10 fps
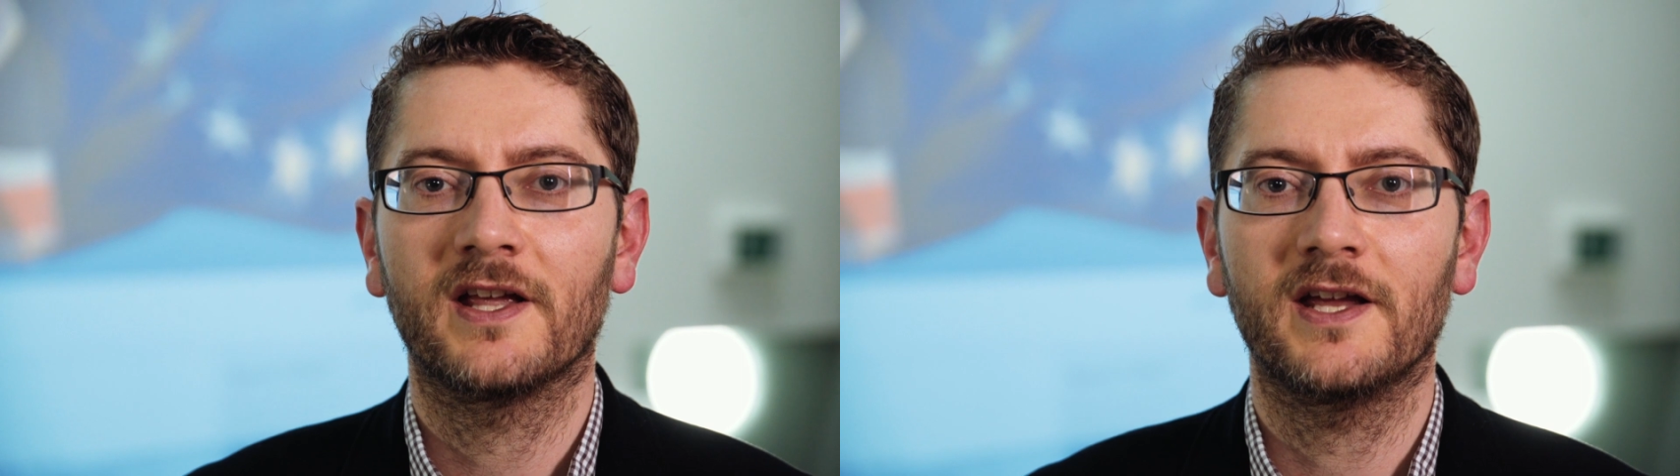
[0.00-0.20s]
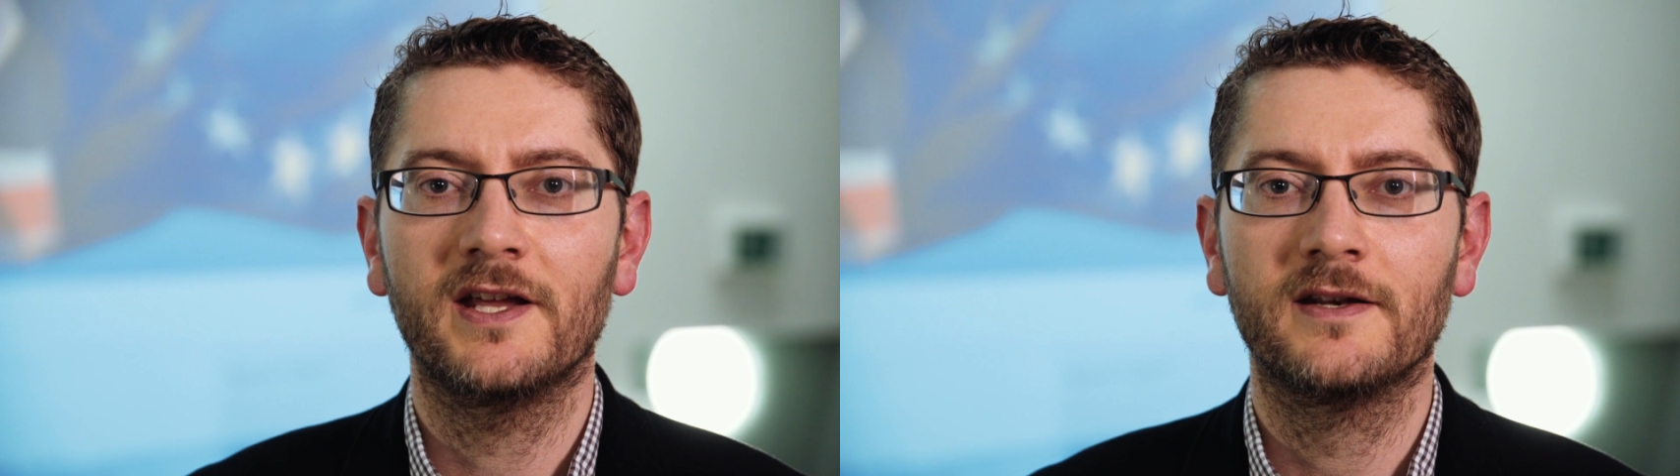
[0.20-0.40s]

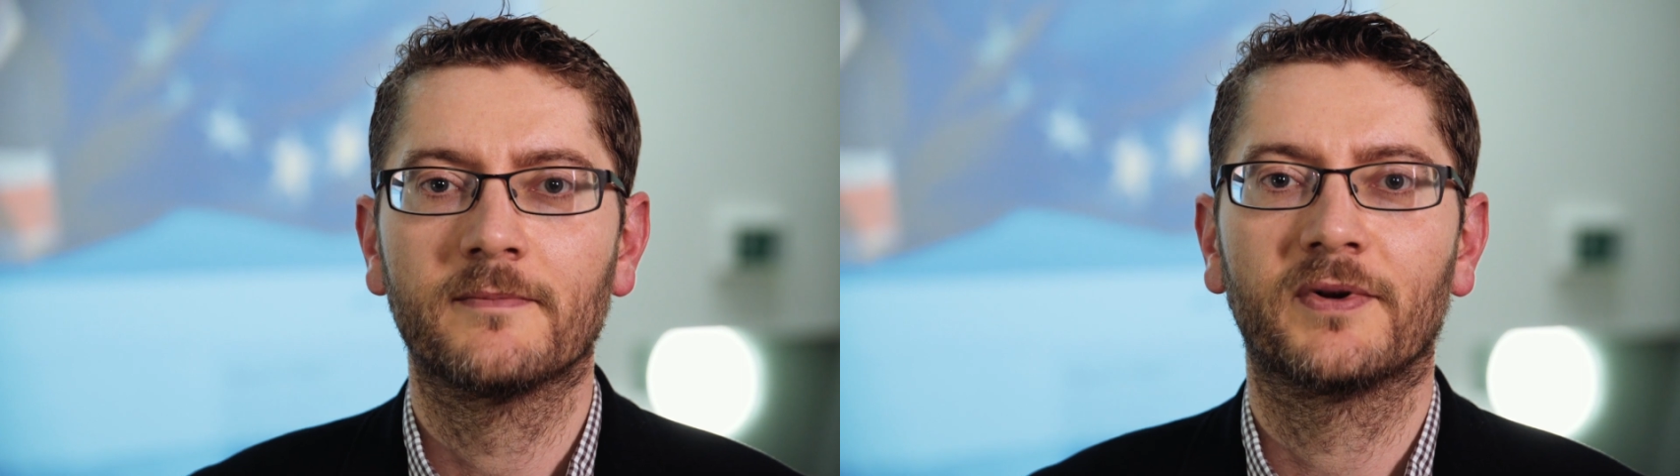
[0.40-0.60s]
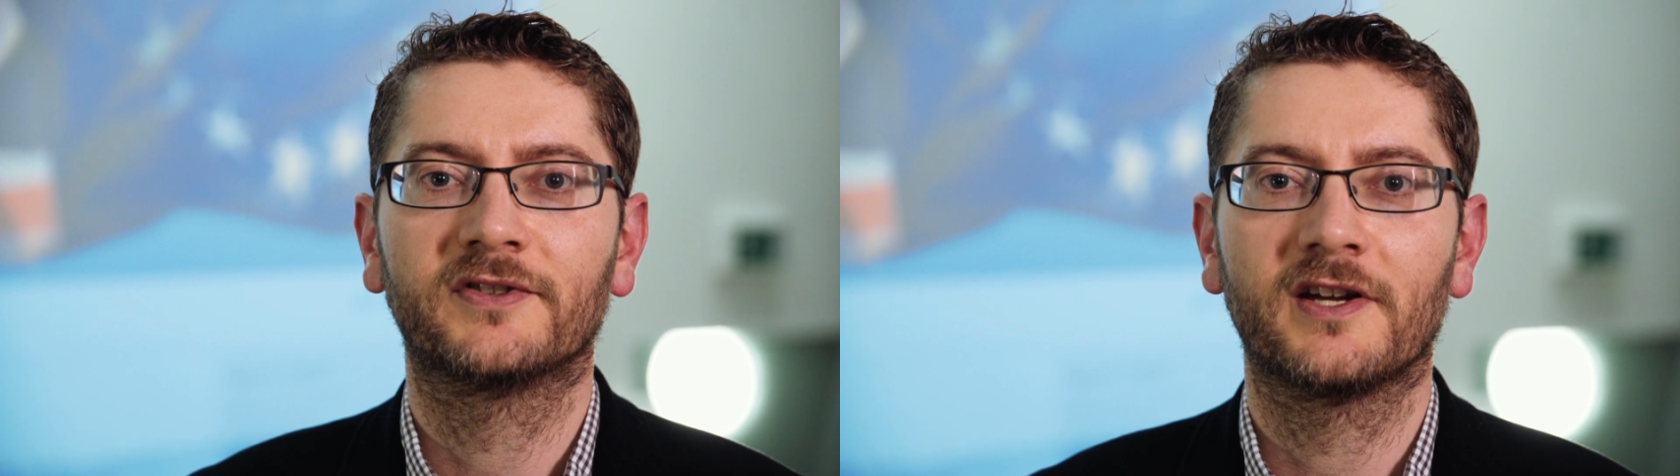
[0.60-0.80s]
in
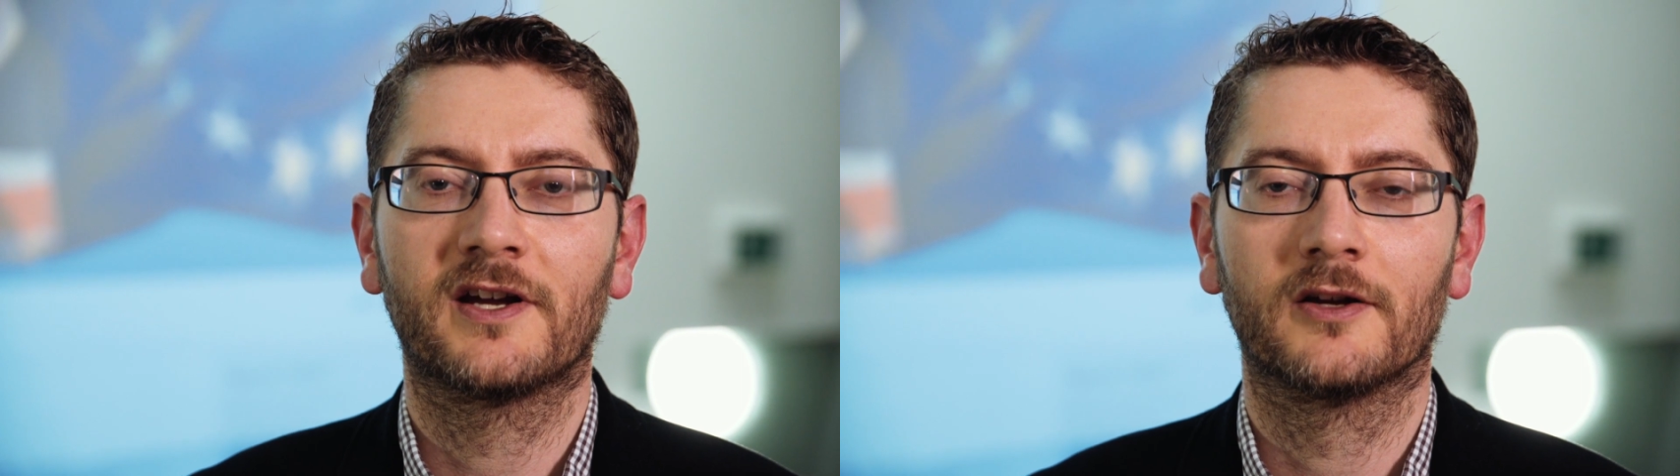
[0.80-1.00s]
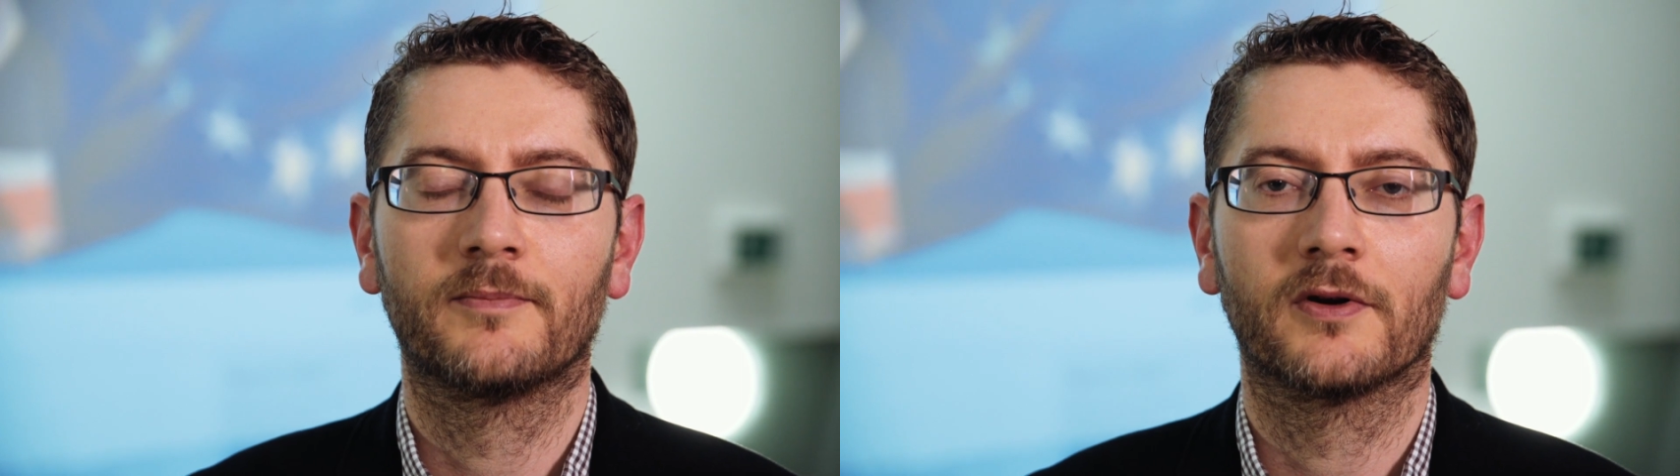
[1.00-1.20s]

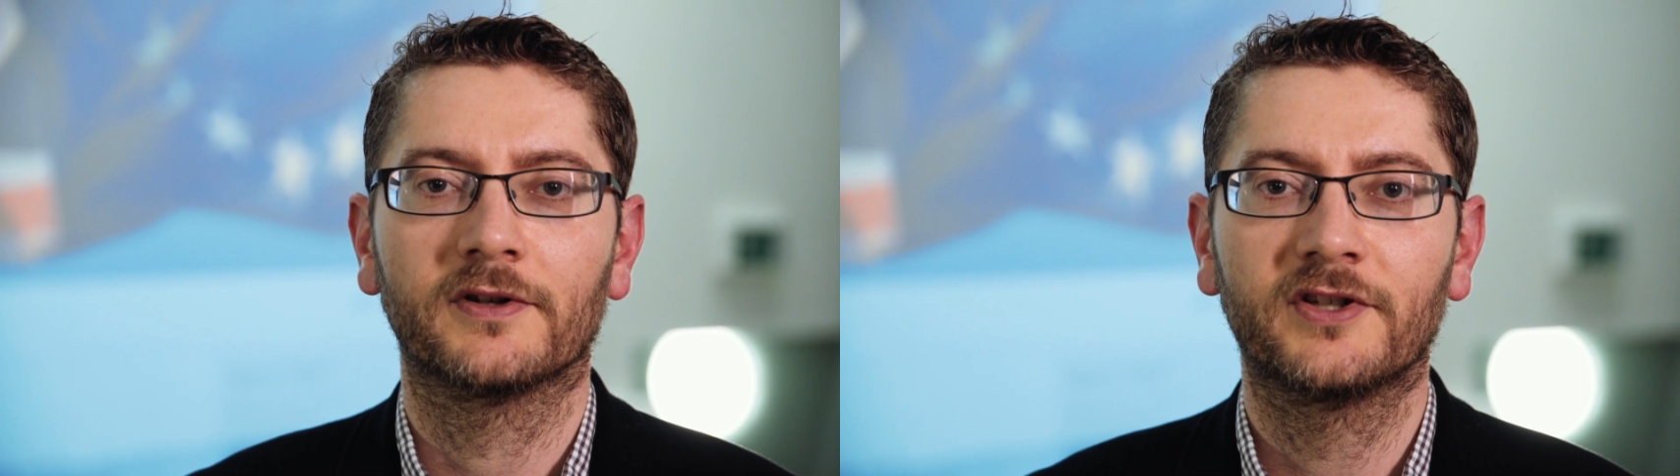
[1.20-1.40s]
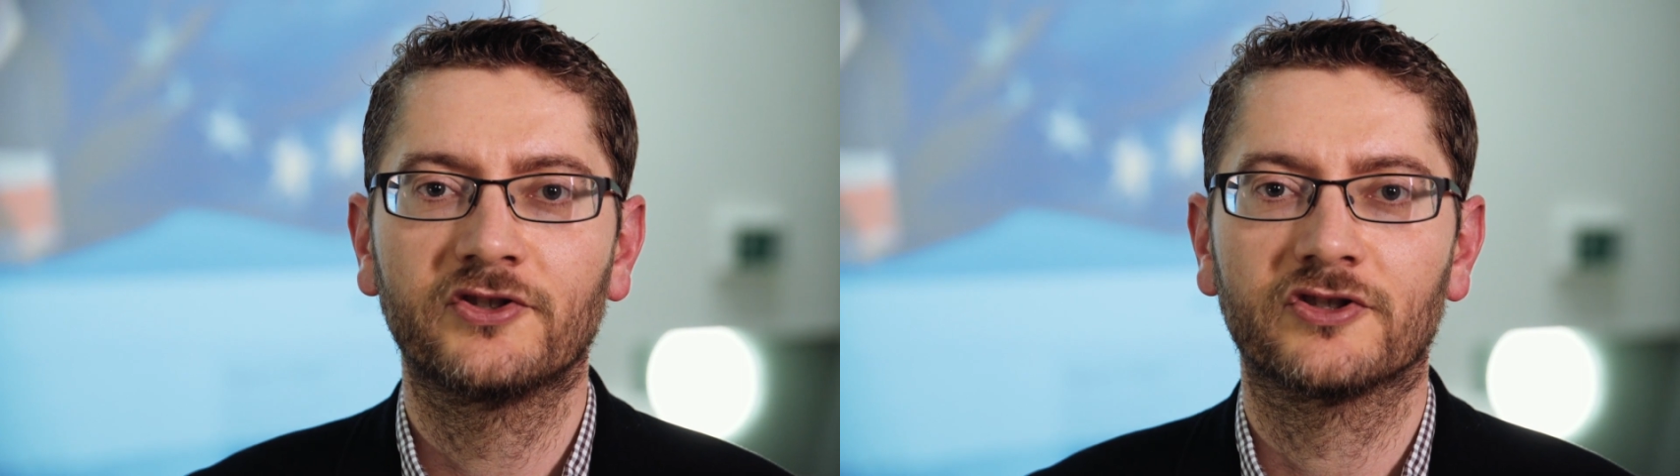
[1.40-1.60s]
particular
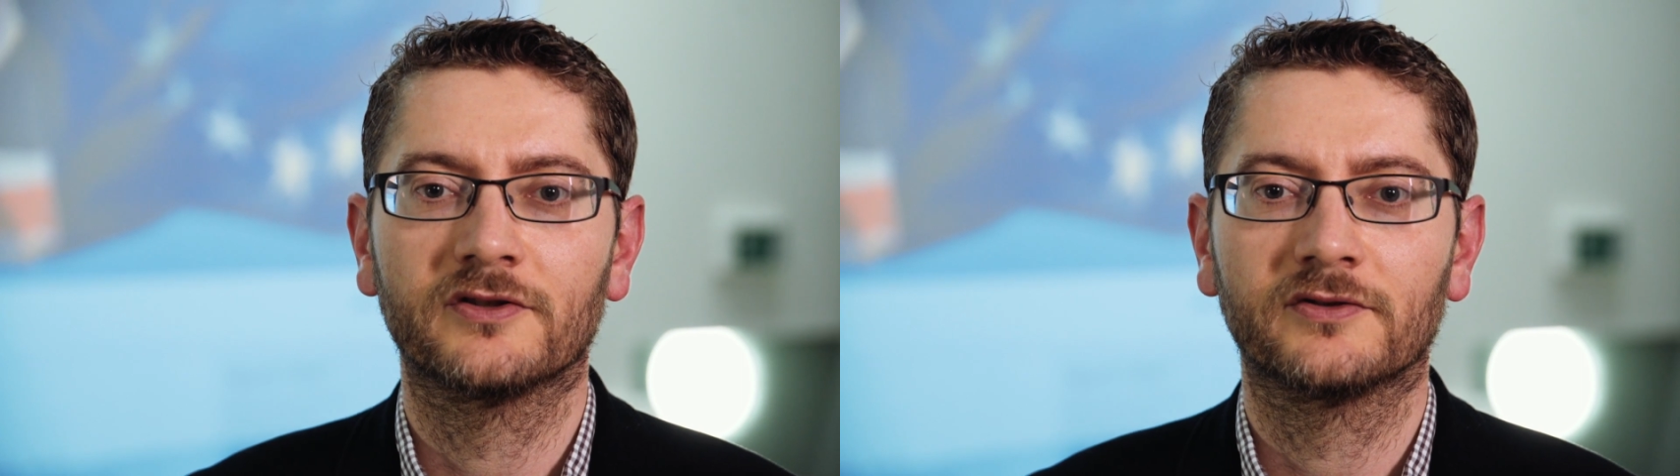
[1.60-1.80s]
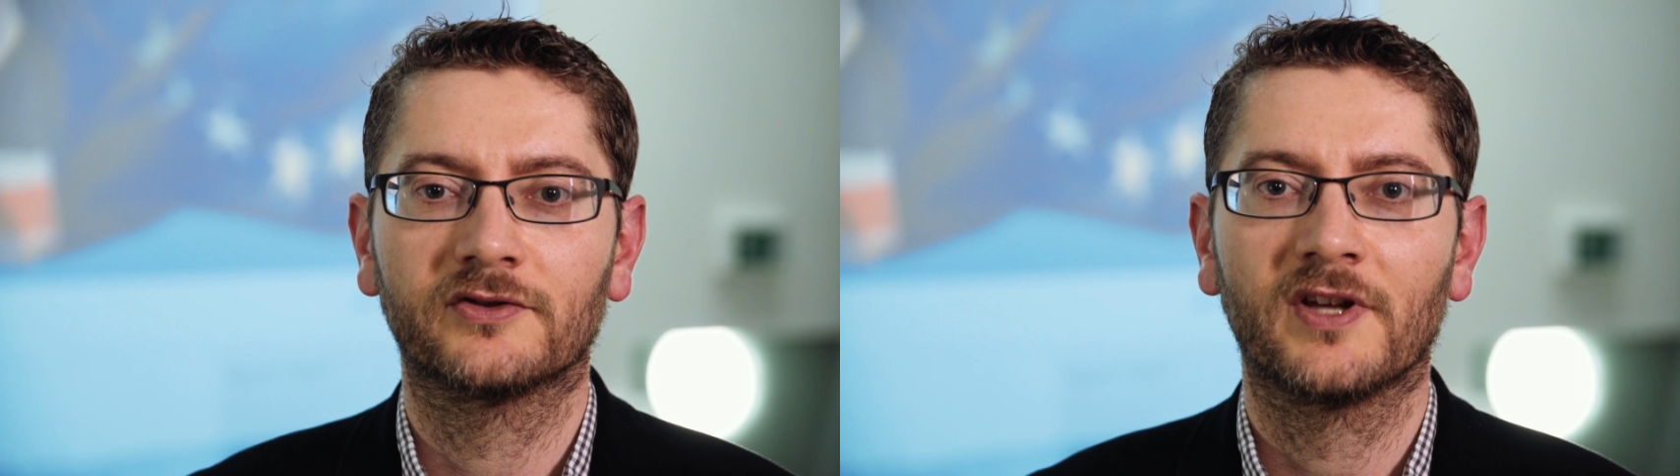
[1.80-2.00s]

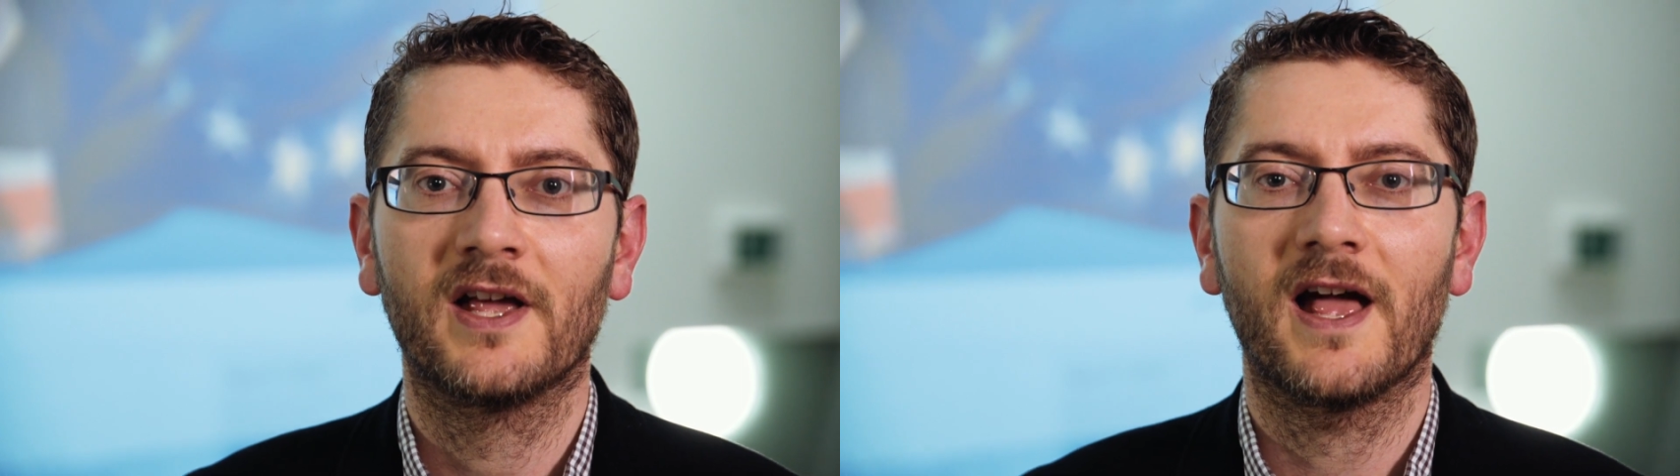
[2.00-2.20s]
politicians